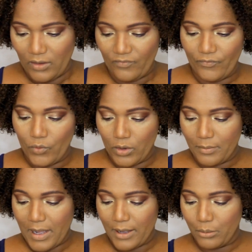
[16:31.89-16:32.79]
And for
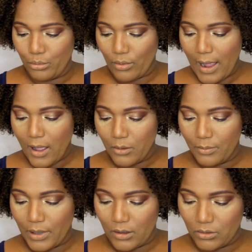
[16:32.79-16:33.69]
my
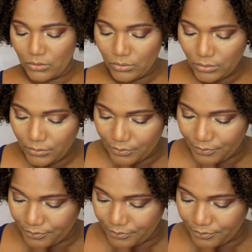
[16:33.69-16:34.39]
brow bone,